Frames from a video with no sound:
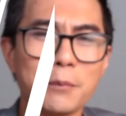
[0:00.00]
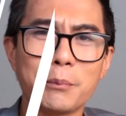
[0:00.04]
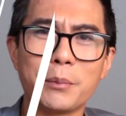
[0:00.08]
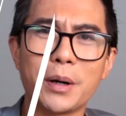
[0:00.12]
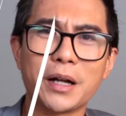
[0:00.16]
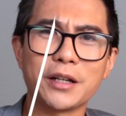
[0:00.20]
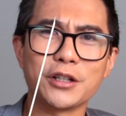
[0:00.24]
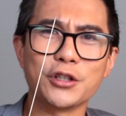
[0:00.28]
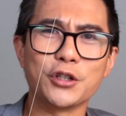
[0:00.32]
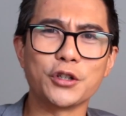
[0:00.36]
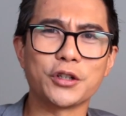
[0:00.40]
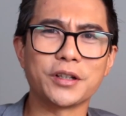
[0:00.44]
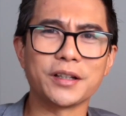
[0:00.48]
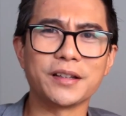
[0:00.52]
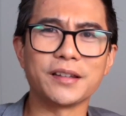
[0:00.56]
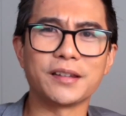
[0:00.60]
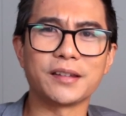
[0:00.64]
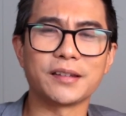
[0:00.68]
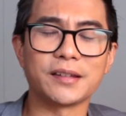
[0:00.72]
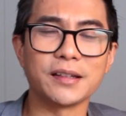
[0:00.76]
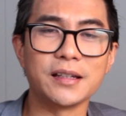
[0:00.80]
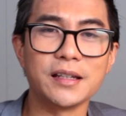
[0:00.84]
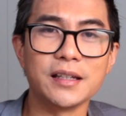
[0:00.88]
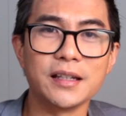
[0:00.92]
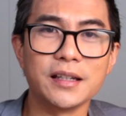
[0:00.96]
but you can
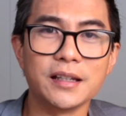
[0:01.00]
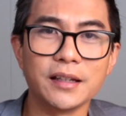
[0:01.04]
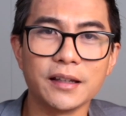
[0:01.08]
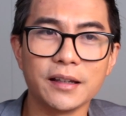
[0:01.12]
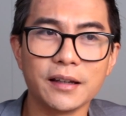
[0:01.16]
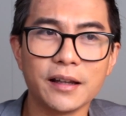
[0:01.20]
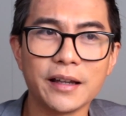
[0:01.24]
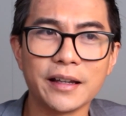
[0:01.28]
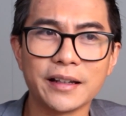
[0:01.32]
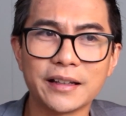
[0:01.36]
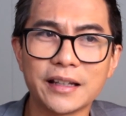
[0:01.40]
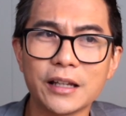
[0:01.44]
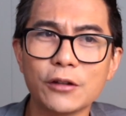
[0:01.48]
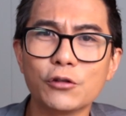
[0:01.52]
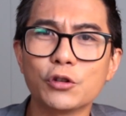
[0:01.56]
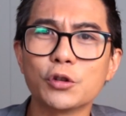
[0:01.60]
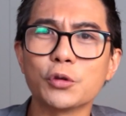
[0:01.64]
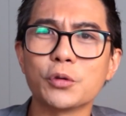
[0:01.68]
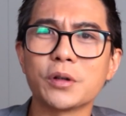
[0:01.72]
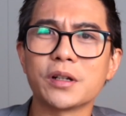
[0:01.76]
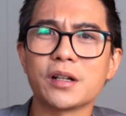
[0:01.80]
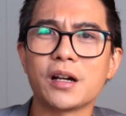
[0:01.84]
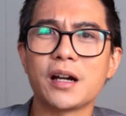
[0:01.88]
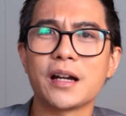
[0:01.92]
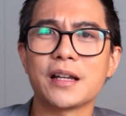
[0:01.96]
see it gives
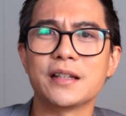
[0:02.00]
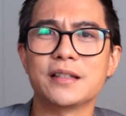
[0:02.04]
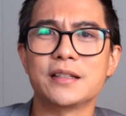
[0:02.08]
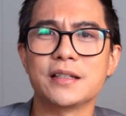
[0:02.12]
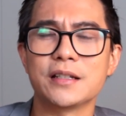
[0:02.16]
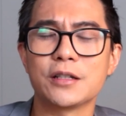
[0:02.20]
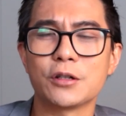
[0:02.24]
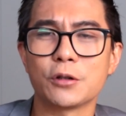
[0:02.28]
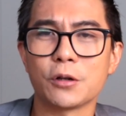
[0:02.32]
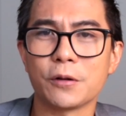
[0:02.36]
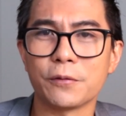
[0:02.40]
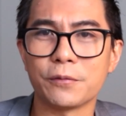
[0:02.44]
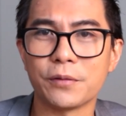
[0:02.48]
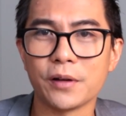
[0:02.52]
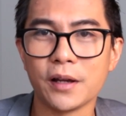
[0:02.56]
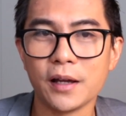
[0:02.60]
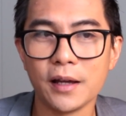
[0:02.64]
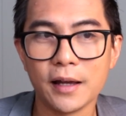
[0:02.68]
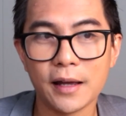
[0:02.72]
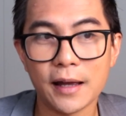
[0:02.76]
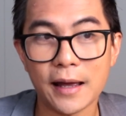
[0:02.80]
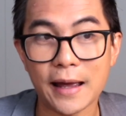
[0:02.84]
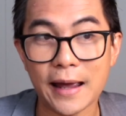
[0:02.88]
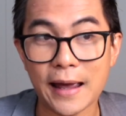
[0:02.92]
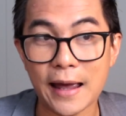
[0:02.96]
you an idea of
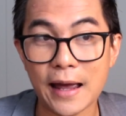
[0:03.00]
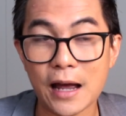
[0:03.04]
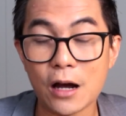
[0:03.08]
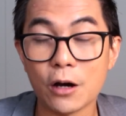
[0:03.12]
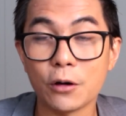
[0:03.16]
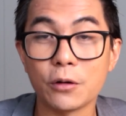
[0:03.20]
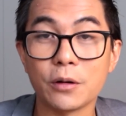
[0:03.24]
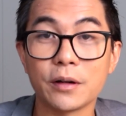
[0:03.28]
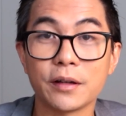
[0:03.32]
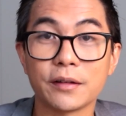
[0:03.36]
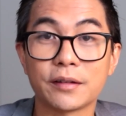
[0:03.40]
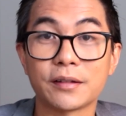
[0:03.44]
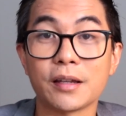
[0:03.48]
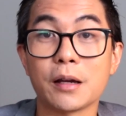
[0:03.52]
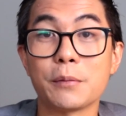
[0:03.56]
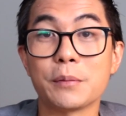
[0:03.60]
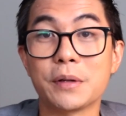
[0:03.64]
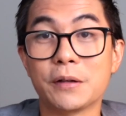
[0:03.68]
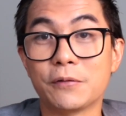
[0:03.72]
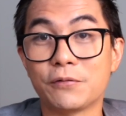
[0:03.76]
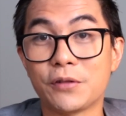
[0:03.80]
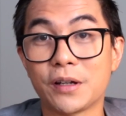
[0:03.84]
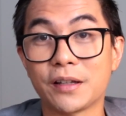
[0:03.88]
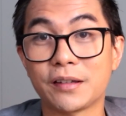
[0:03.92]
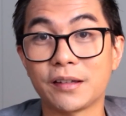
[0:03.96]
how some
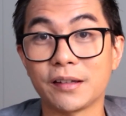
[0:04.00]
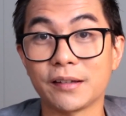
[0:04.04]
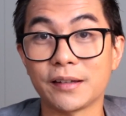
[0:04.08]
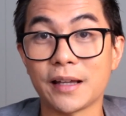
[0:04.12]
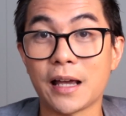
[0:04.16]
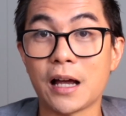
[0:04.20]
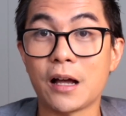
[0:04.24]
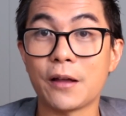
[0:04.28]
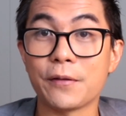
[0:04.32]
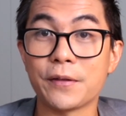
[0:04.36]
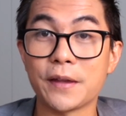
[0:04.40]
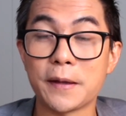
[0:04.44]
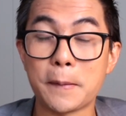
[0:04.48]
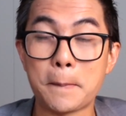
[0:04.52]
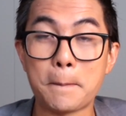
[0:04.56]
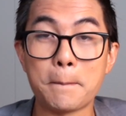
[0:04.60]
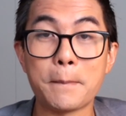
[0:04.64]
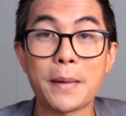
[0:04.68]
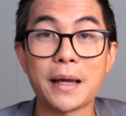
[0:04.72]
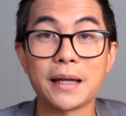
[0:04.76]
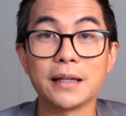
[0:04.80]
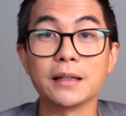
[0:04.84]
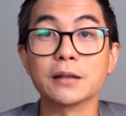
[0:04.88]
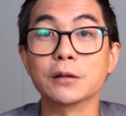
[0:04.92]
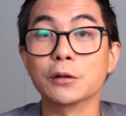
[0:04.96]
investors out there
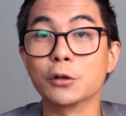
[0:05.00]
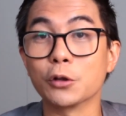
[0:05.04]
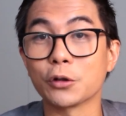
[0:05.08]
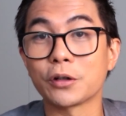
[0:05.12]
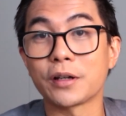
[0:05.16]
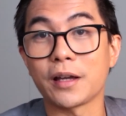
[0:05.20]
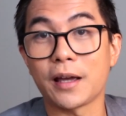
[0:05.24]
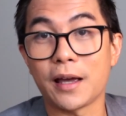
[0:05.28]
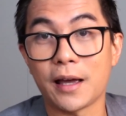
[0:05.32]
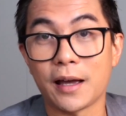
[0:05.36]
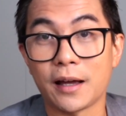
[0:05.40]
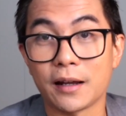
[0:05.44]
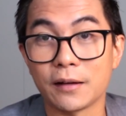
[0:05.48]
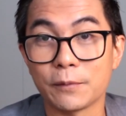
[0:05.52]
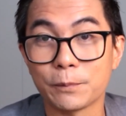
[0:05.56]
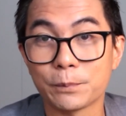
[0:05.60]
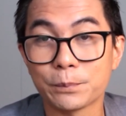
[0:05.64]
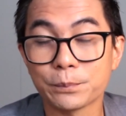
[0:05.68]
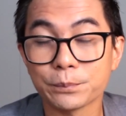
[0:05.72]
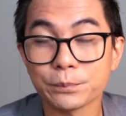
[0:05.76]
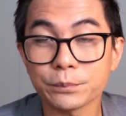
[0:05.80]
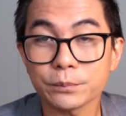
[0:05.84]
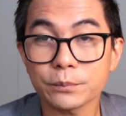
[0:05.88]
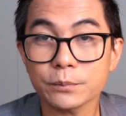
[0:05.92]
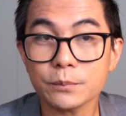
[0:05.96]
may look at
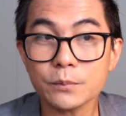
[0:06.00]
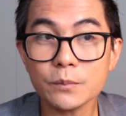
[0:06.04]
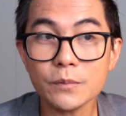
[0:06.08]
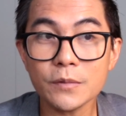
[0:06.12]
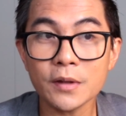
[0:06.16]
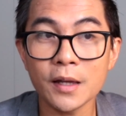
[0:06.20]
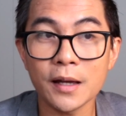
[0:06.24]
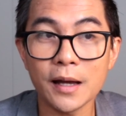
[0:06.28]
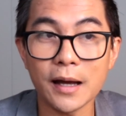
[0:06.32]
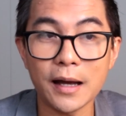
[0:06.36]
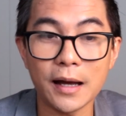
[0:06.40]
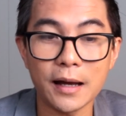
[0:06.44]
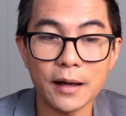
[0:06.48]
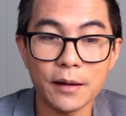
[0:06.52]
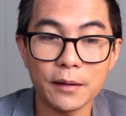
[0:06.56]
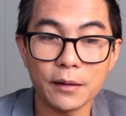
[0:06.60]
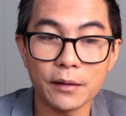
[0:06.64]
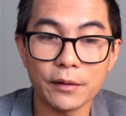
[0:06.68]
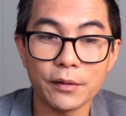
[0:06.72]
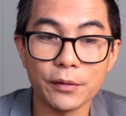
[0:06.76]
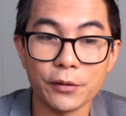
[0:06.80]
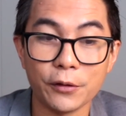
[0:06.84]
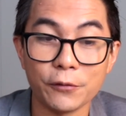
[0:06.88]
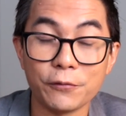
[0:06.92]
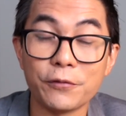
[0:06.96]
uh,
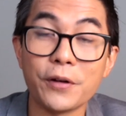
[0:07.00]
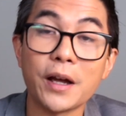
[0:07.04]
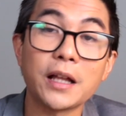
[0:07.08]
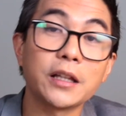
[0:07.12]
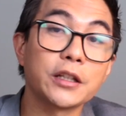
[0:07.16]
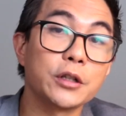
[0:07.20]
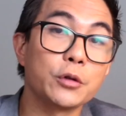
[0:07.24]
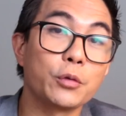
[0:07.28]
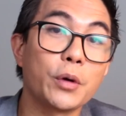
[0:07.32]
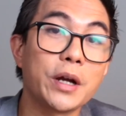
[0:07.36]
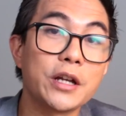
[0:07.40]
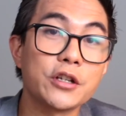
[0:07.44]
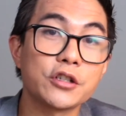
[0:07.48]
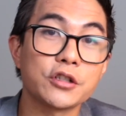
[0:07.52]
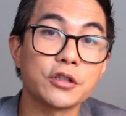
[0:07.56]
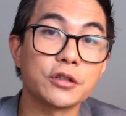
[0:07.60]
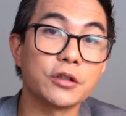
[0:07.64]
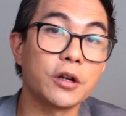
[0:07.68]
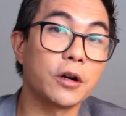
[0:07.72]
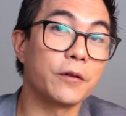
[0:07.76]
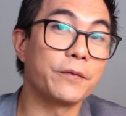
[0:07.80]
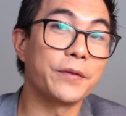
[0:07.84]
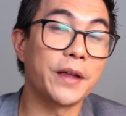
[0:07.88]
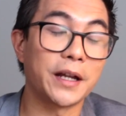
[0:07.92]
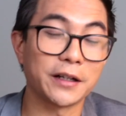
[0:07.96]
the valuation
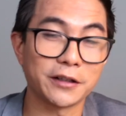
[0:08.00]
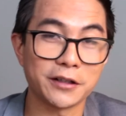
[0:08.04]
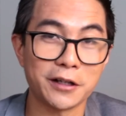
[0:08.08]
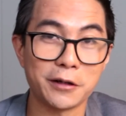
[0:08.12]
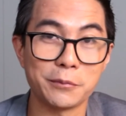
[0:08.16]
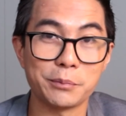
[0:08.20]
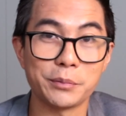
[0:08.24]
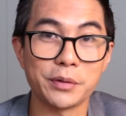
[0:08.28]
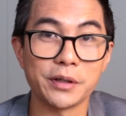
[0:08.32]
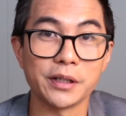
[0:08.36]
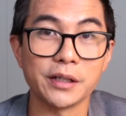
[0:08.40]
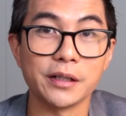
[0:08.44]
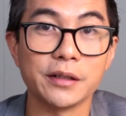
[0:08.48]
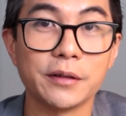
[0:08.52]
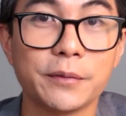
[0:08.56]
of that company.